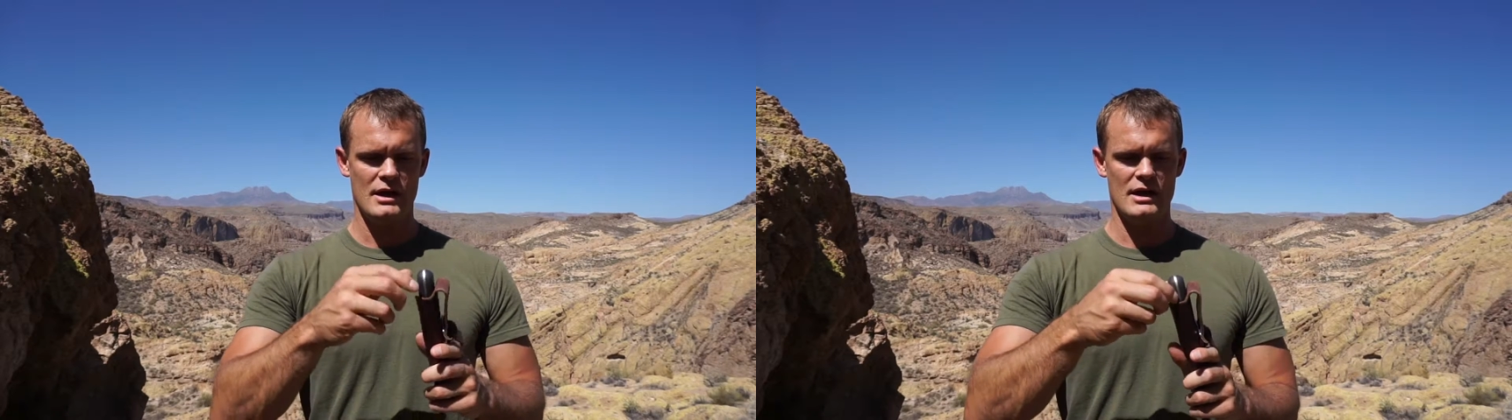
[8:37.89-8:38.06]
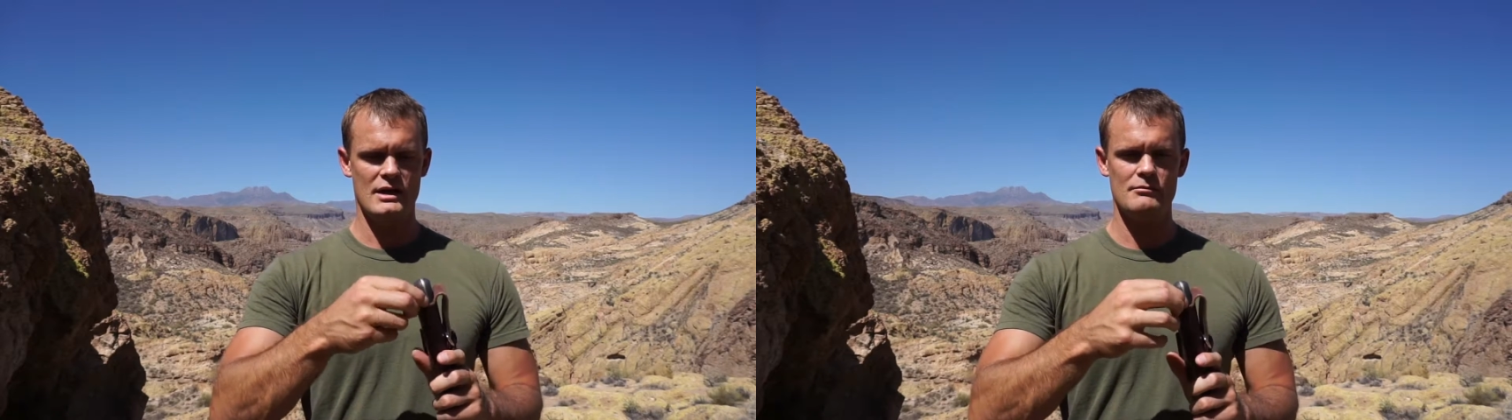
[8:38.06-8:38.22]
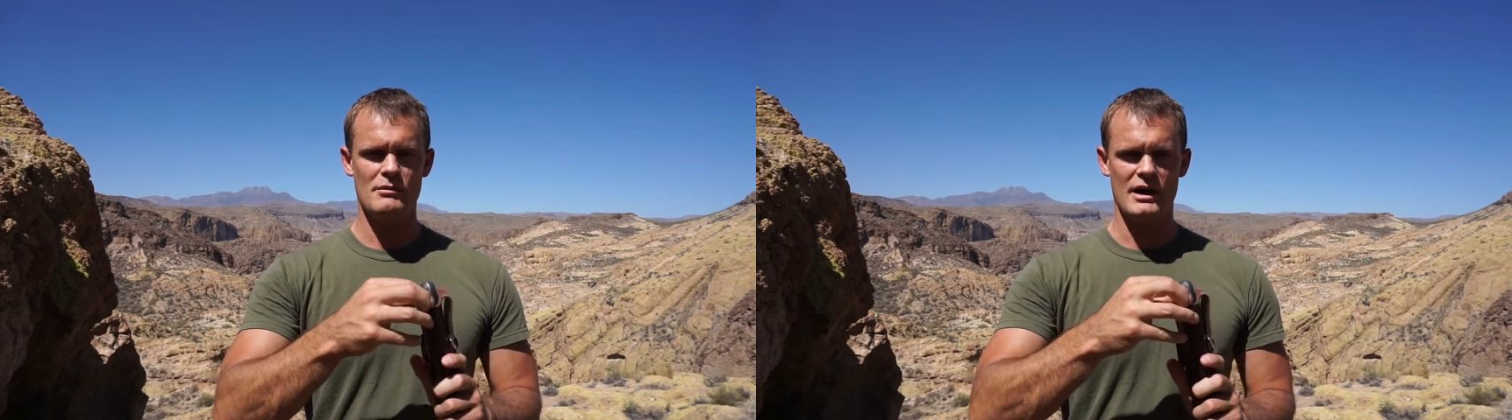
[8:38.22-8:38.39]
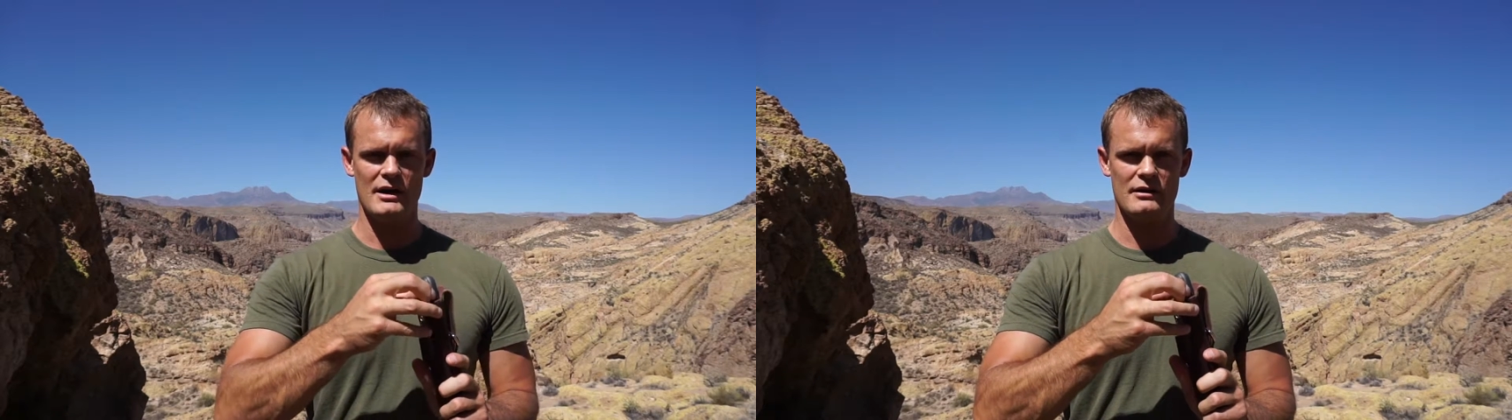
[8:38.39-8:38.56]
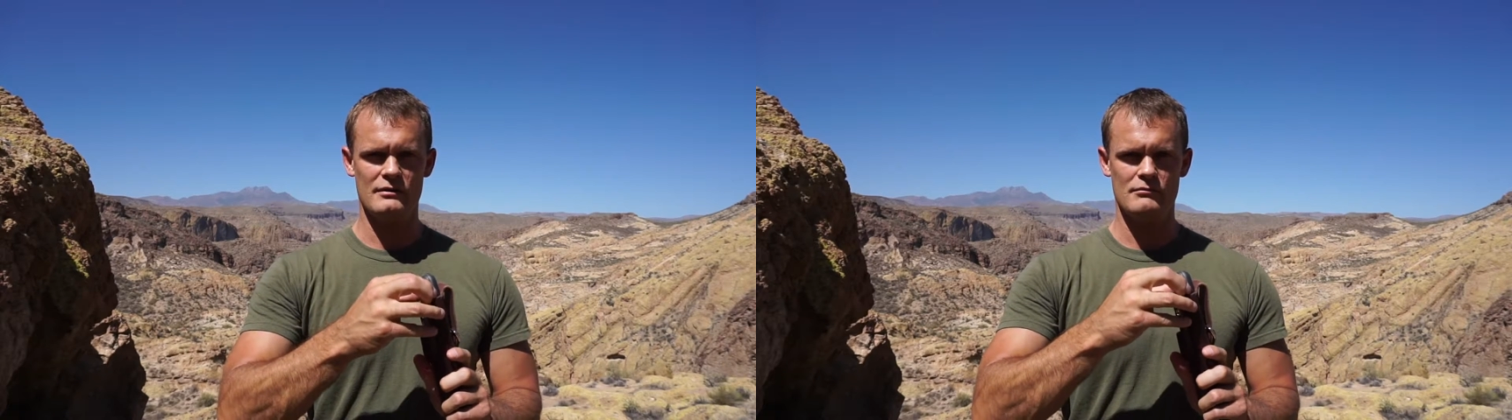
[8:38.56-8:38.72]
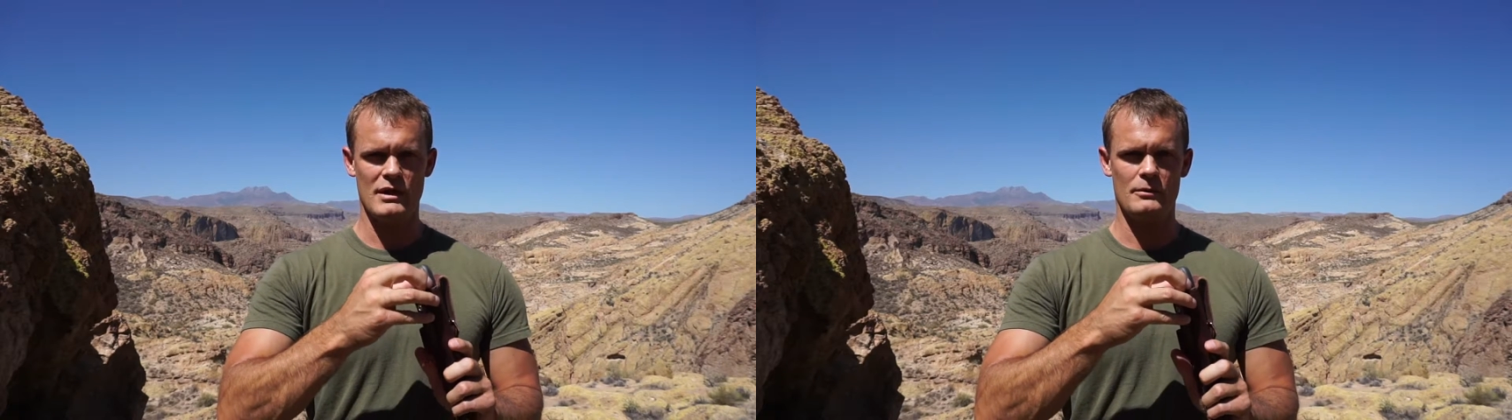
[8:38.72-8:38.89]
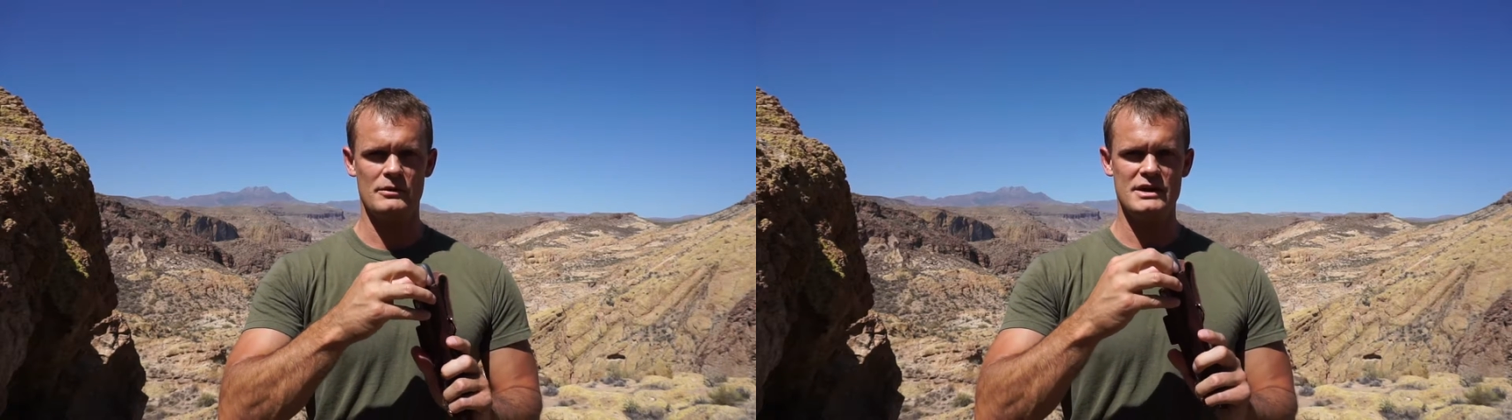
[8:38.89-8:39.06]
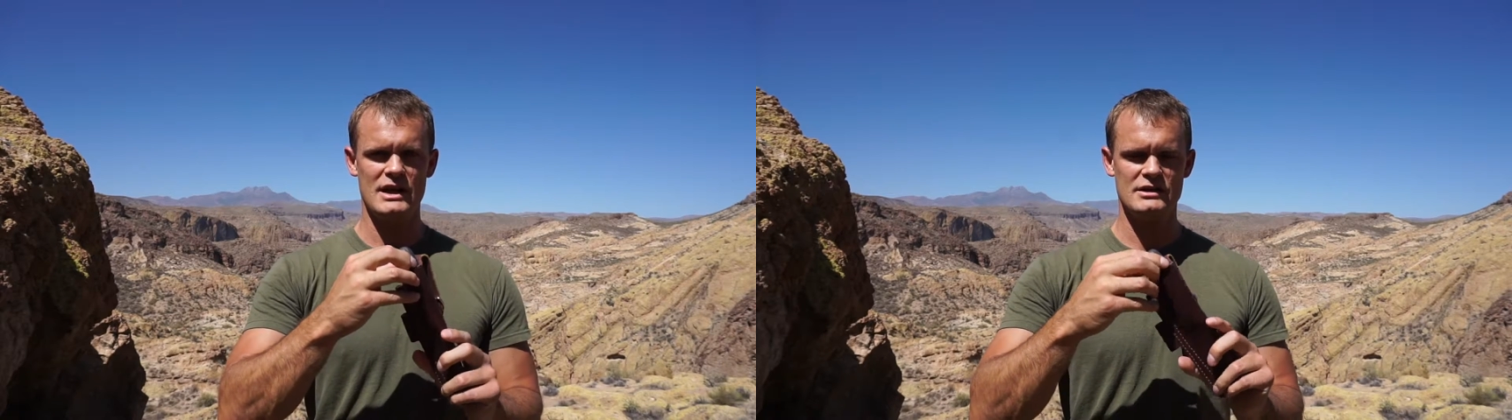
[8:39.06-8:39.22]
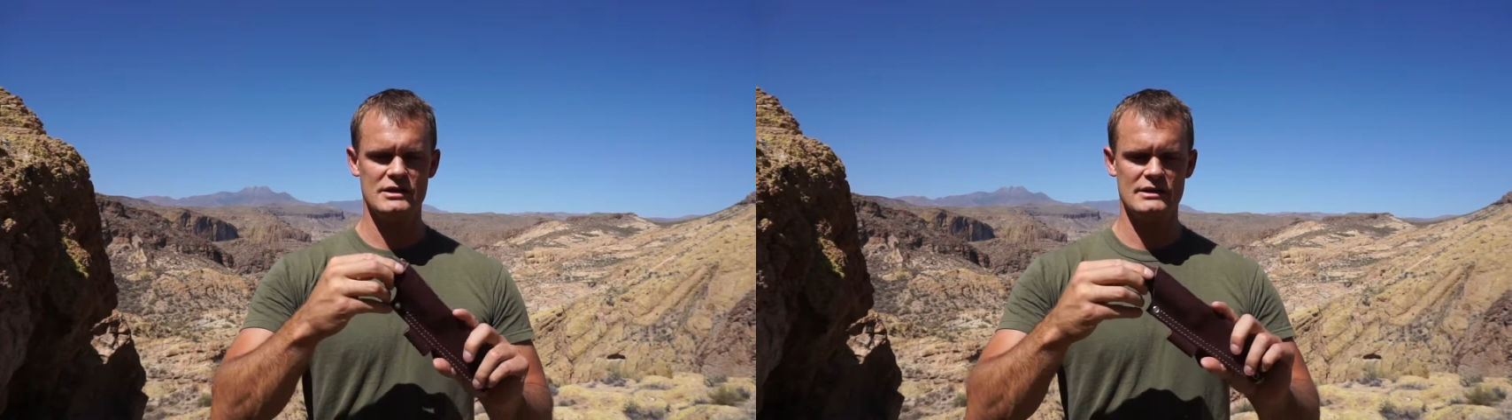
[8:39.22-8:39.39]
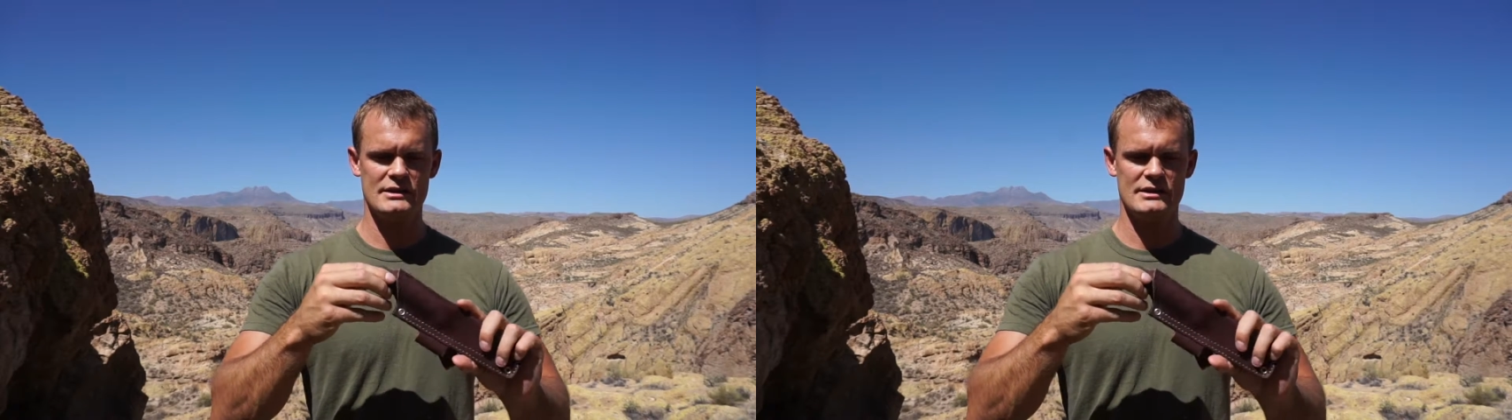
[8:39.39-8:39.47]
and my retention